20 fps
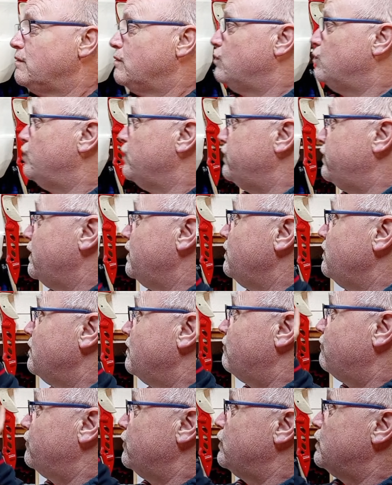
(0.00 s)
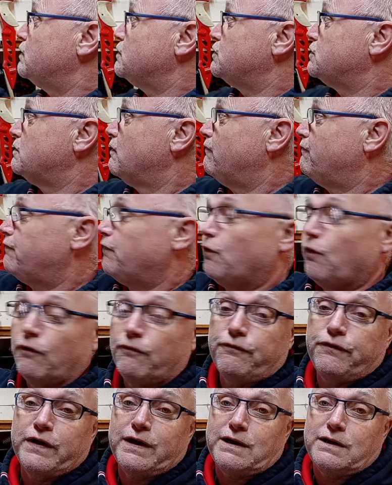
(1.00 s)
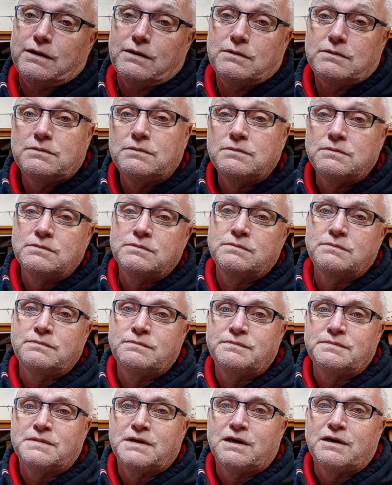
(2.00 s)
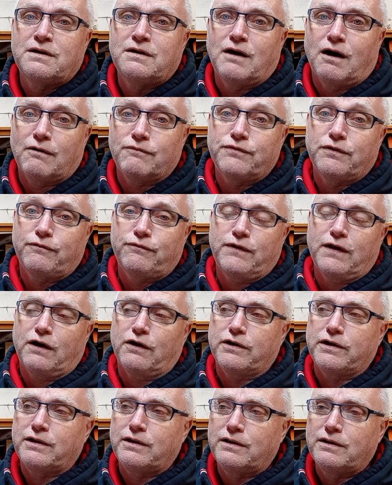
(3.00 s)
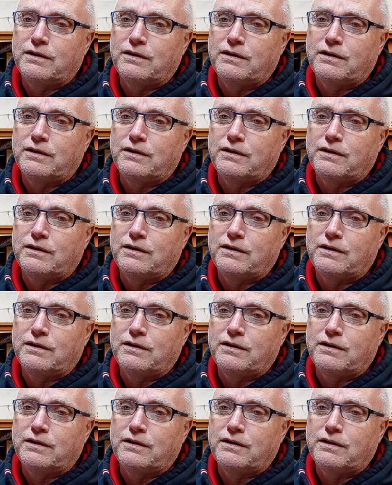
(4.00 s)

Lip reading: Within the first 4 feet of the flight,